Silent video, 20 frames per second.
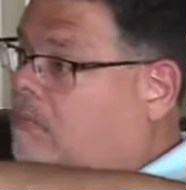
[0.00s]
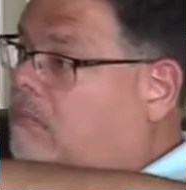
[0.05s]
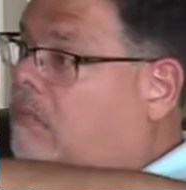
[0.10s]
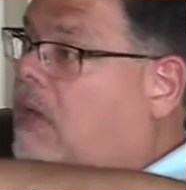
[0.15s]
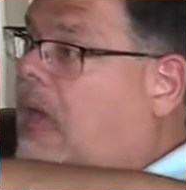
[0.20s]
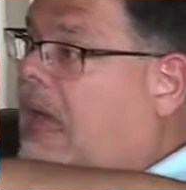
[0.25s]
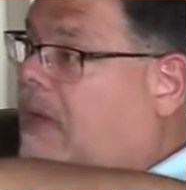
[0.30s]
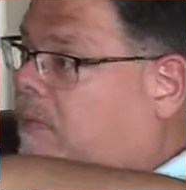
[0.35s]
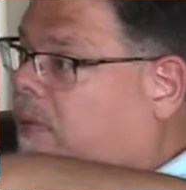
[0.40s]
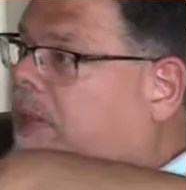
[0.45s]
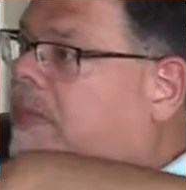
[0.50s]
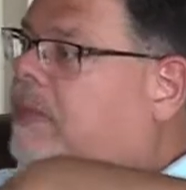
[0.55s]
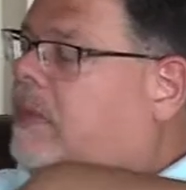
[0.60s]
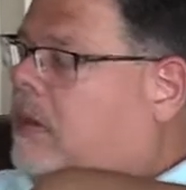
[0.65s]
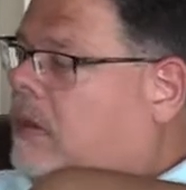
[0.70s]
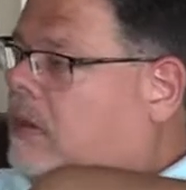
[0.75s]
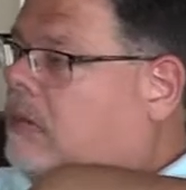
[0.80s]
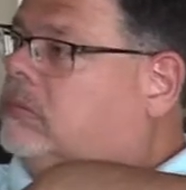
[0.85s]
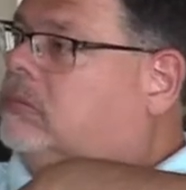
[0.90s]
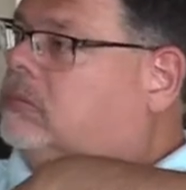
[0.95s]
I went
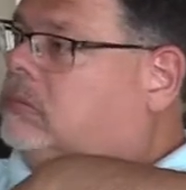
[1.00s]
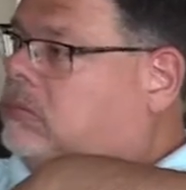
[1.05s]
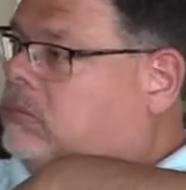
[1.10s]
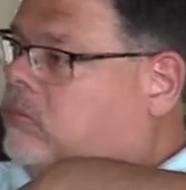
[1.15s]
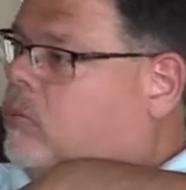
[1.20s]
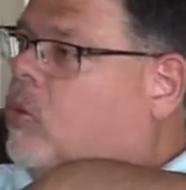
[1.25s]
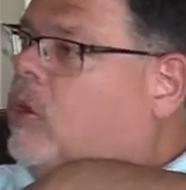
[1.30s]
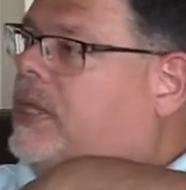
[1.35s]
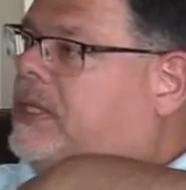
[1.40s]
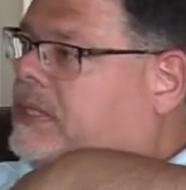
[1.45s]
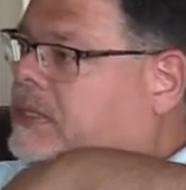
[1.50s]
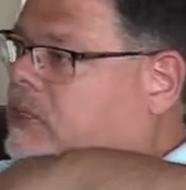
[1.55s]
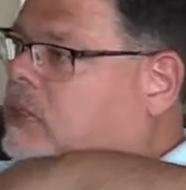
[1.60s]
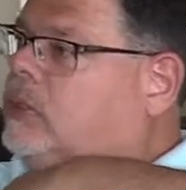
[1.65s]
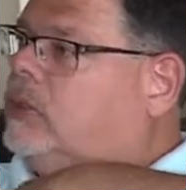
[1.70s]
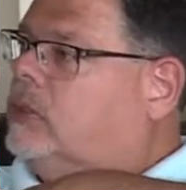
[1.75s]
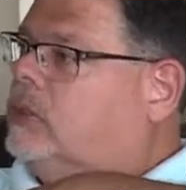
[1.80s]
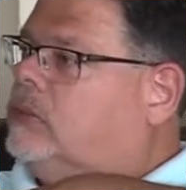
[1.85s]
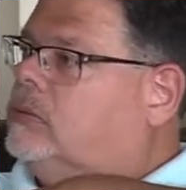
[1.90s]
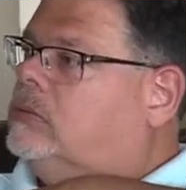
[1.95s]
there once
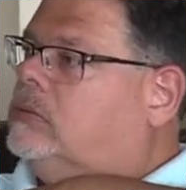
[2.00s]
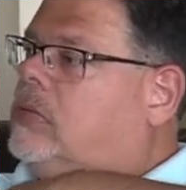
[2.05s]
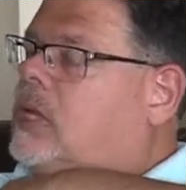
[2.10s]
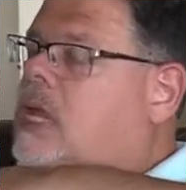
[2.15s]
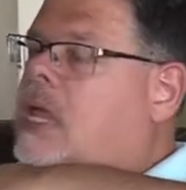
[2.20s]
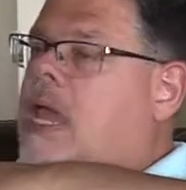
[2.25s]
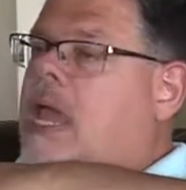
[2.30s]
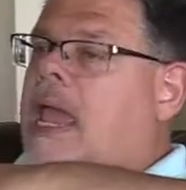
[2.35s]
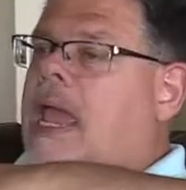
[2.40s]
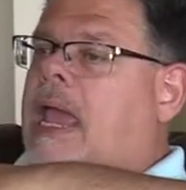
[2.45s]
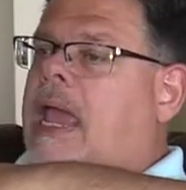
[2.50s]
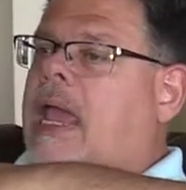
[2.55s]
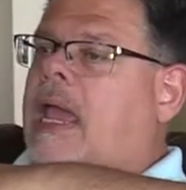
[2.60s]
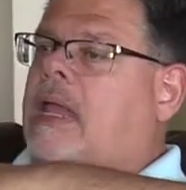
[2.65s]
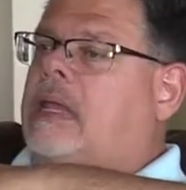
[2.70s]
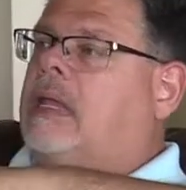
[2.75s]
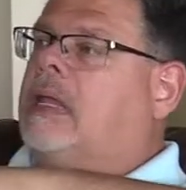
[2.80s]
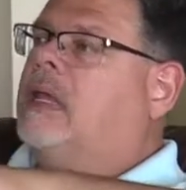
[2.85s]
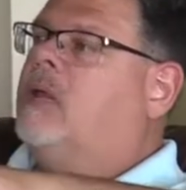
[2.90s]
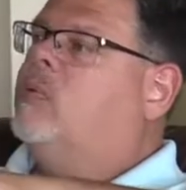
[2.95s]
too.
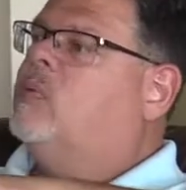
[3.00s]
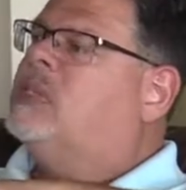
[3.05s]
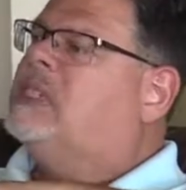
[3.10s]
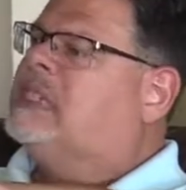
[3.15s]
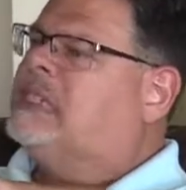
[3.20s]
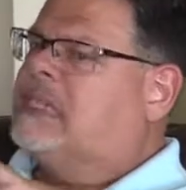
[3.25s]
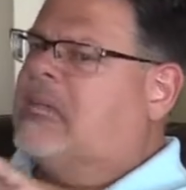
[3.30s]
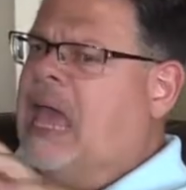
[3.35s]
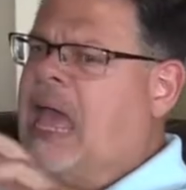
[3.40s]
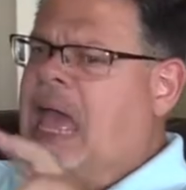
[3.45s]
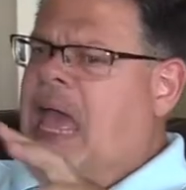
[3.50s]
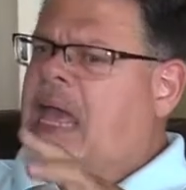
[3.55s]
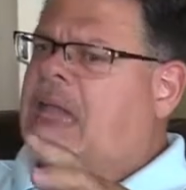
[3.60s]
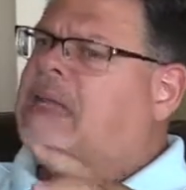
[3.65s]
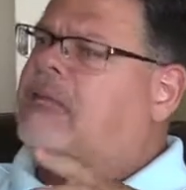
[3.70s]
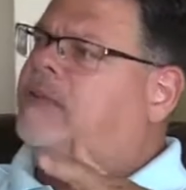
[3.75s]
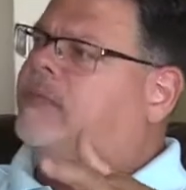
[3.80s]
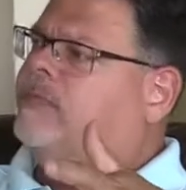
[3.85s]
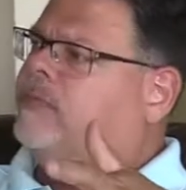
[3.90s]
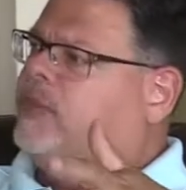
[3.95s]
And it was
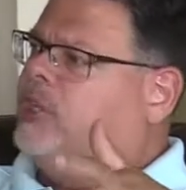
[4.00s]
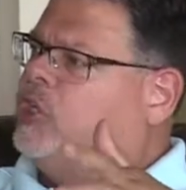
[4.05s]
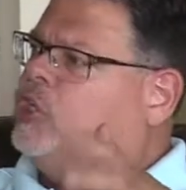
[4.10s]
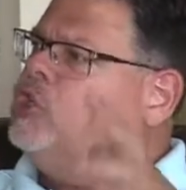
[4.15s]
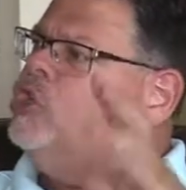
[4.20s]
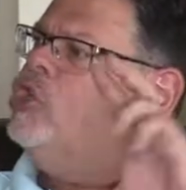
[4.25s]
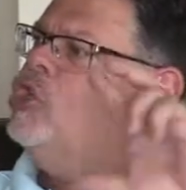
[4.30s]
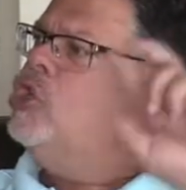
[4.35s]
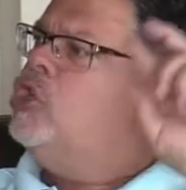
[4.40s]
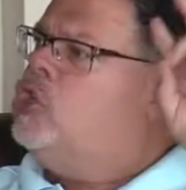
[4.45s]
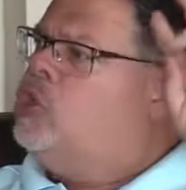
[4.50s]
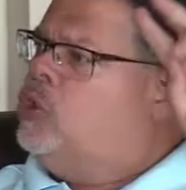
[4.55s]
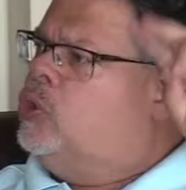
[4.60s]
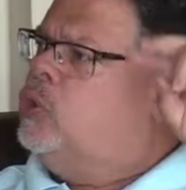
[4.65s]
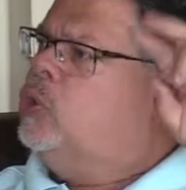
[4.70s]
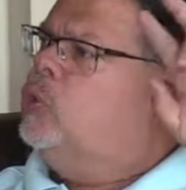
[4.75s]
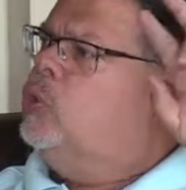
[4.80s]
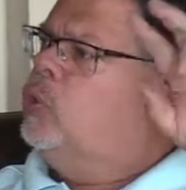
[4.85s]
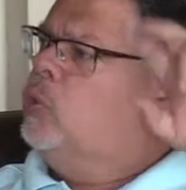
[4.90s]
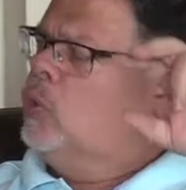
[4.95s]
kind of the
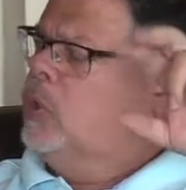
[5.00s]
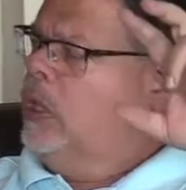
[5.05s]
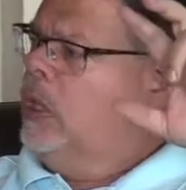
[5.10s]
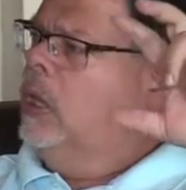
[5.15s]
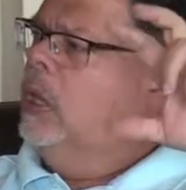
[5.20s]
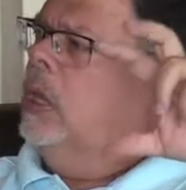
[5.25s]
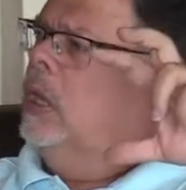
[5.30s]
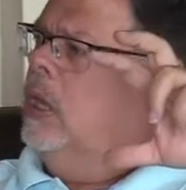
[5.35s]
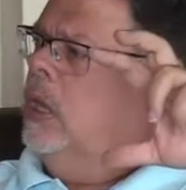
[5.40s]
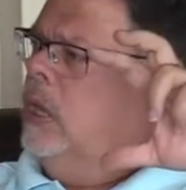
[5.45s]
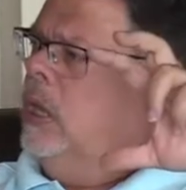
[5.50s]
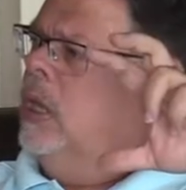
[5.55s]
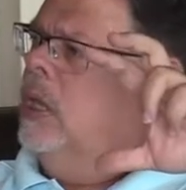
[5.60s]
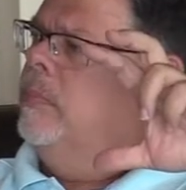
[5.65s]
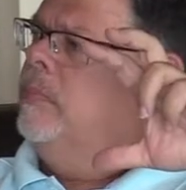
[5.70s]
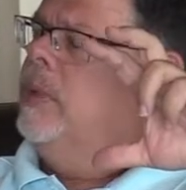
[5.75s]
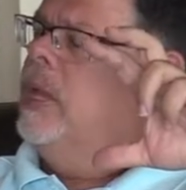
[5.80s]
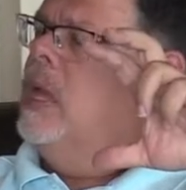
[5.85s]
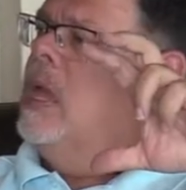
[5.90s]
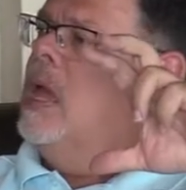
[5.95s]
new
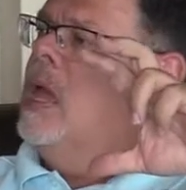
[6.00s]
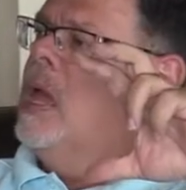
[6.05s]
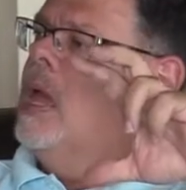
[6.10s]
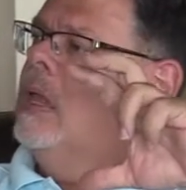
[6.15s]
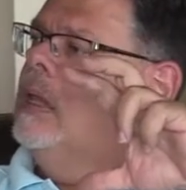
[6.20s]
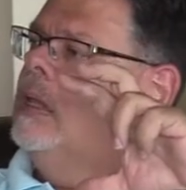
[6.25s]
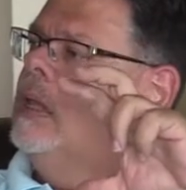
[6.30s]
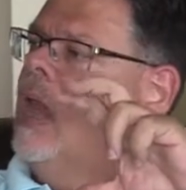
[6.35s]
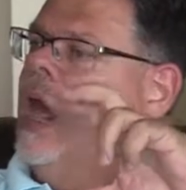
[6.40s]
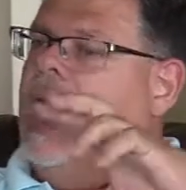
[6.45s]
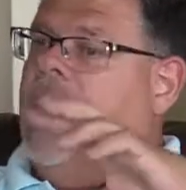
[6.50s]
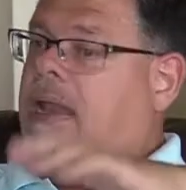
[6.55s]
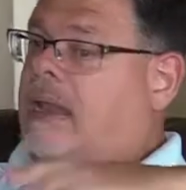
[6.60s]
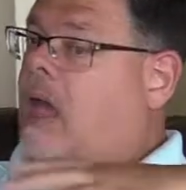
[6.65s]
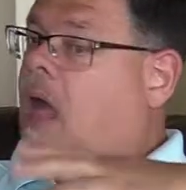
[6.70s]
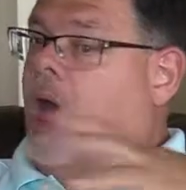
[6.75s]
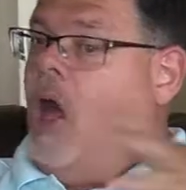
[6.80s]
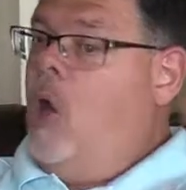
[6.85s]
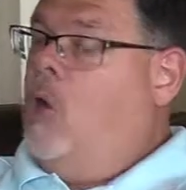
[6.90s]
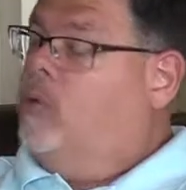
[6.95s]
club, not
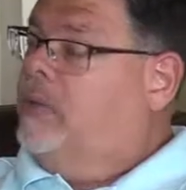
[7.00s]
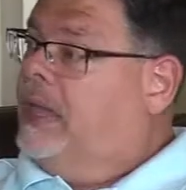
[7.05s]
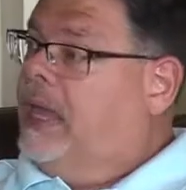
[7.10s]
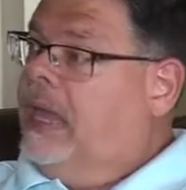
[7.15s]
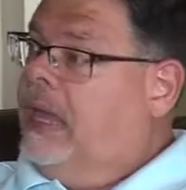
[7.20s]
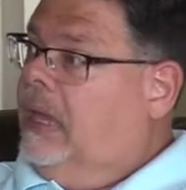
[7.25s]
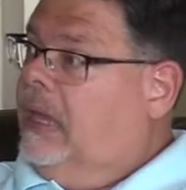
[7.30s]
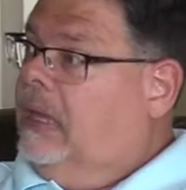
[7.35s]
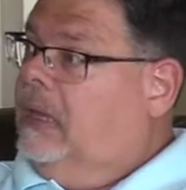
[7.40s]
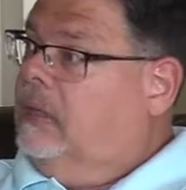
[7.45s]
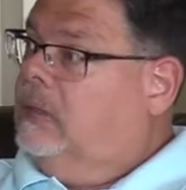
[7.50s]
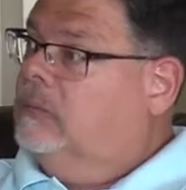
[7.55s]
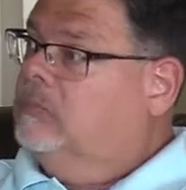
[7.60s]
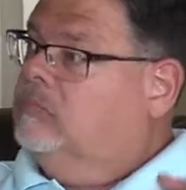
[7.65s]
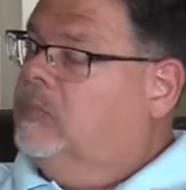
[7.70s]
all gay.